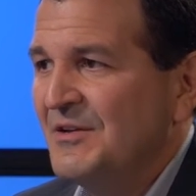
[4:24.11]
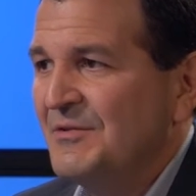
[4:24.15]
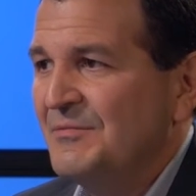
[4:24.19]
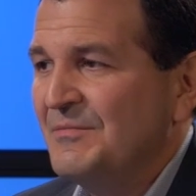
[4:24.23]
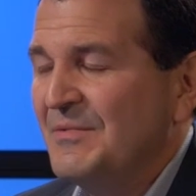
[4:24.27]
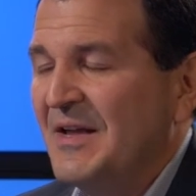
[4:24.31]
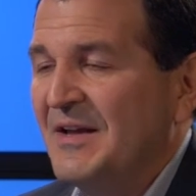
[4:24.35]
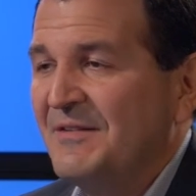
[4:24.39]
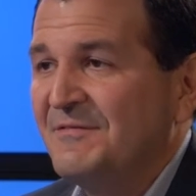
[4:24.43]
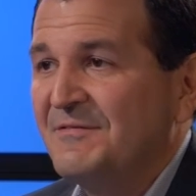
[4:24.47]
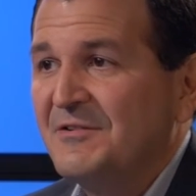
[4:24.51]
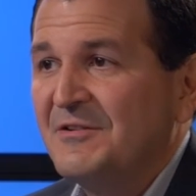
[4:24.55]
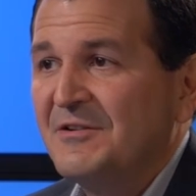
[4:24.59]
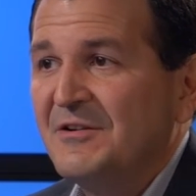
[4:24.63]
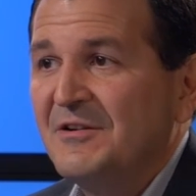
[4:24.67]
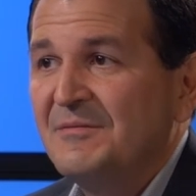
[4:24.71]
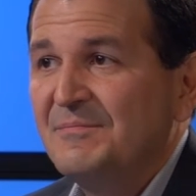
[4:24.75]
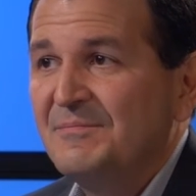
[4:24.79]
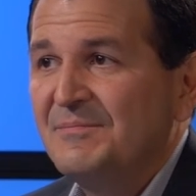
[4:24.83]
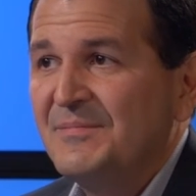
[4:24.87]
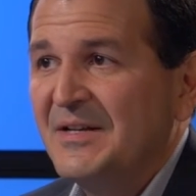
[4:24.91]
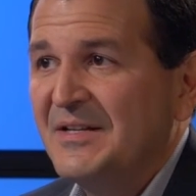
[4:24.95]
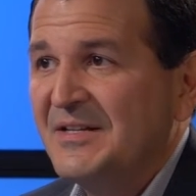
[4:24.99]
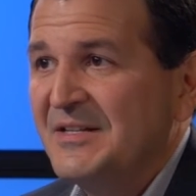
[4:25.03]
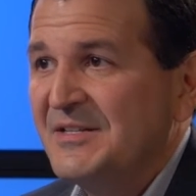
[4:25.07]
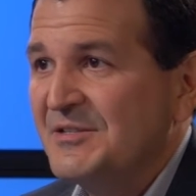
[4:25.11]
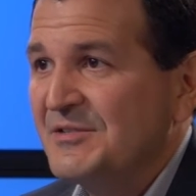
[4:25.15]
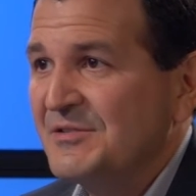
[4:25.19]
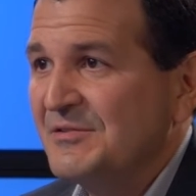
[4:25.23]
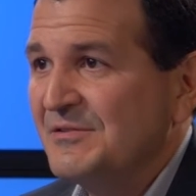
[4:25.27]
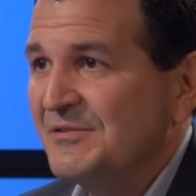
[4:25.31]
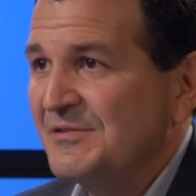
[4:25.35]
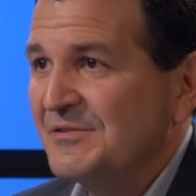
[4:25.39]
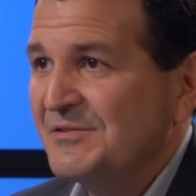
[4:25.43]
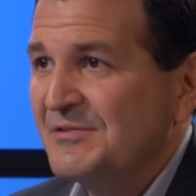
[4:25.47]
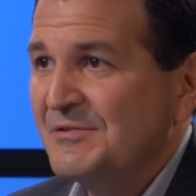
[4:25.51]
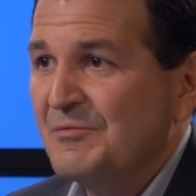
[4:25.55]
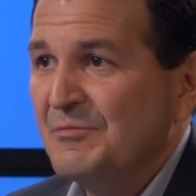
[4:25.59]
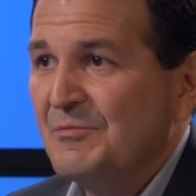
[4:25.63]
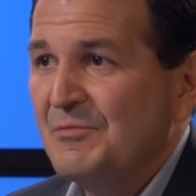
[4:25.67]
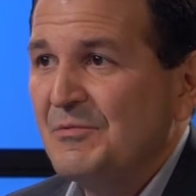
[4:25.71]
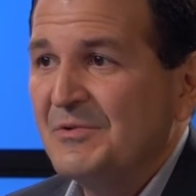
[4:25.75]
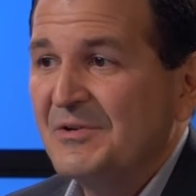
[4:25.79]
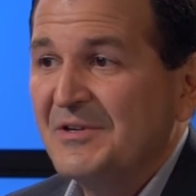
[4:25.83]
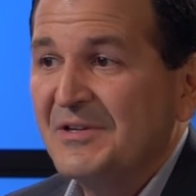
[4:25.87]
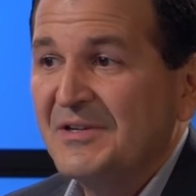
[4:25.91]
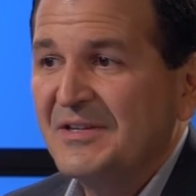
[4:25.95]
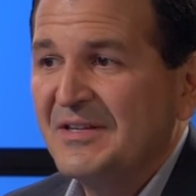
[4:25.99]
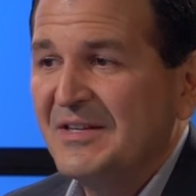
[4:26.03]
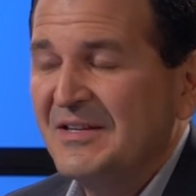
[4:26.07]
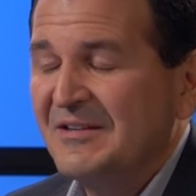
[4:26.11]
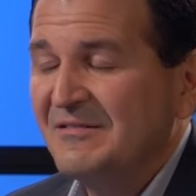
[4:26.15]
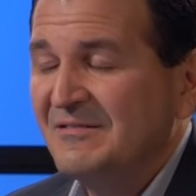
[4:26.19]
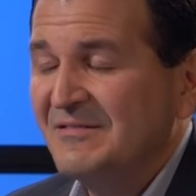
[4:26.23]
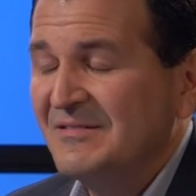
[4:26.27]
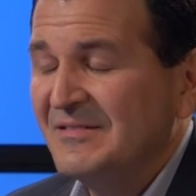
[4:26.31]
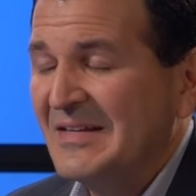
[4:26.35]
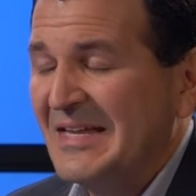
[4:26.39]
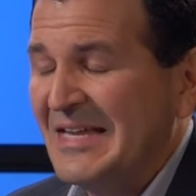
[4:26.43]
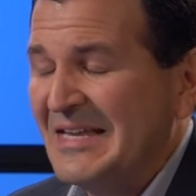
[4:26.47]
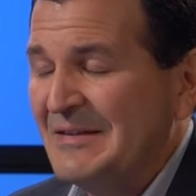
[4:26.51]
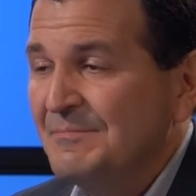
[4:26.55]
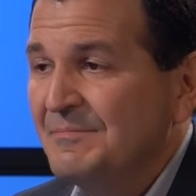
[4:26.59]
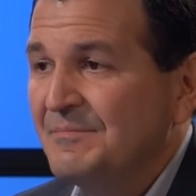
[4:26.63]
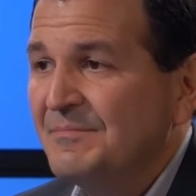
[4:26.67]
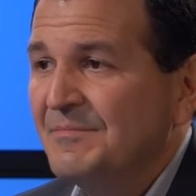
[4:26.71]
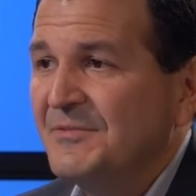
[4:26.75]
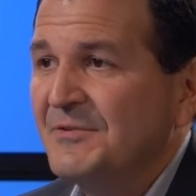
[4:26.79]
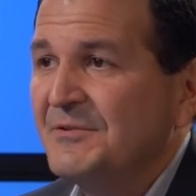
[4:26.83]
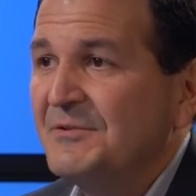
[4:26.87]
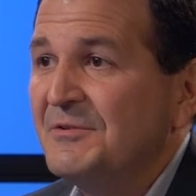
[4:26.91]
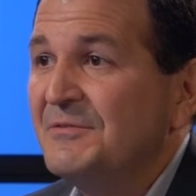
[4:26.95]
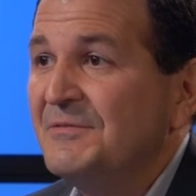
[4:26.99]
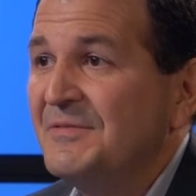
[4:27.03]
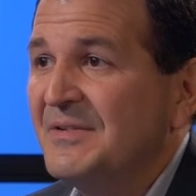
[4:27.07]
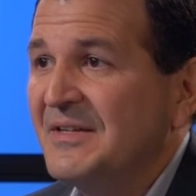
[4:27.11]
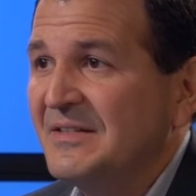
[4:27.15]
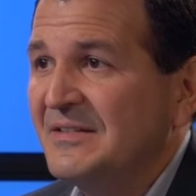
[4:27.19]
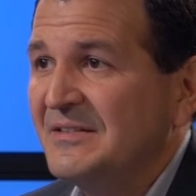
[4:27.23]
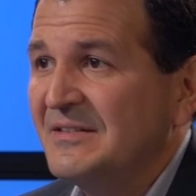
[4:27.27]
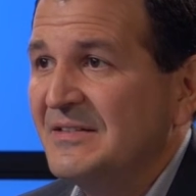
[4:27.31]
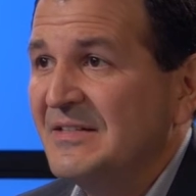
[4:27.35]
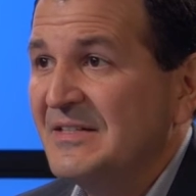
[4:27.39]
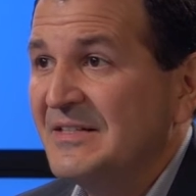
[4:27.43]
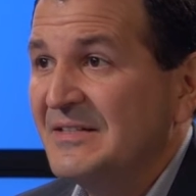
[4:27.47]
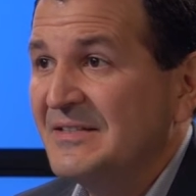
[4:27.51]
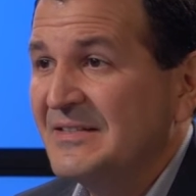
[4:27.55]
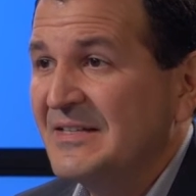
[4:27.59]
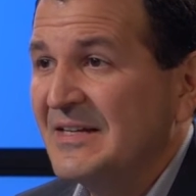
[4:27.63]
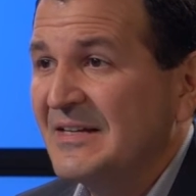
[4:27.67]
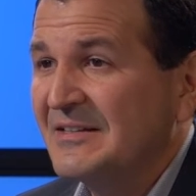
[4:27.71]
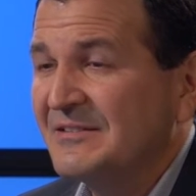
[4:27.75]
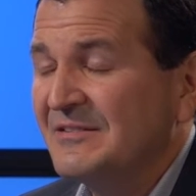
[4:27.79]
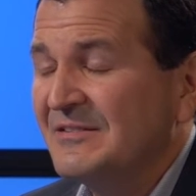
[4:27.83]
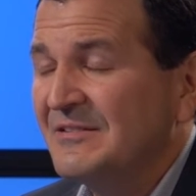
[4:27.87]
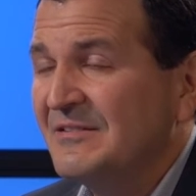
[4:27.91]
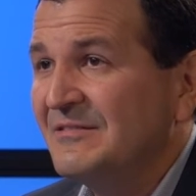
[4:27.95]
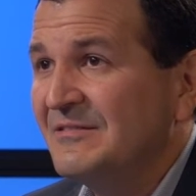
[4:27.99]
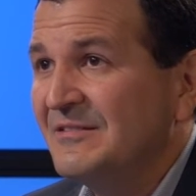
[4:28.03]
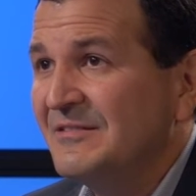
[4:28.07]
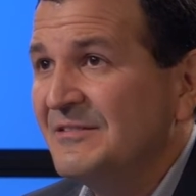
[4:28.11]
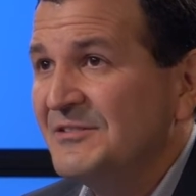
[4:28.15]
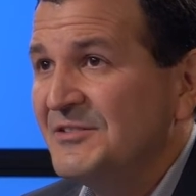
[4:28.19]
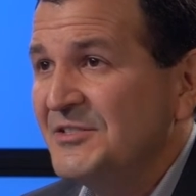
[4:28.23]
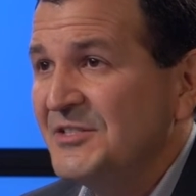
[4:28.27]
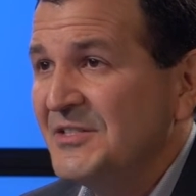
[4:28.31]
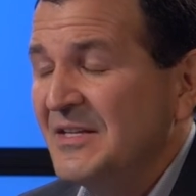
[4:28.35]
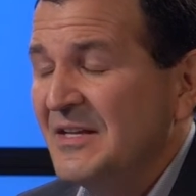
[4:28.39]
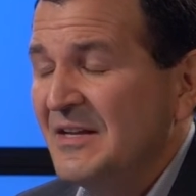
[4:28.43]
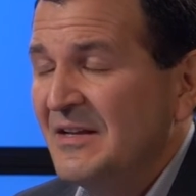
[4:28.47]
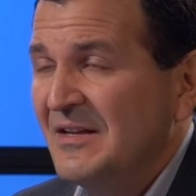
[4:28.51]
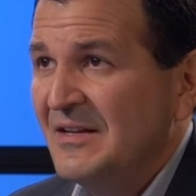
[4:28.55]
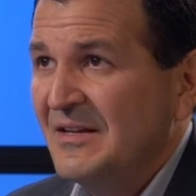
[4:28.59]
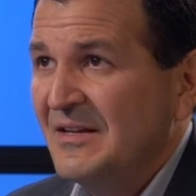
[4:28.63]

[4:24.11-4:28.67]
We have companies also working on improving the technology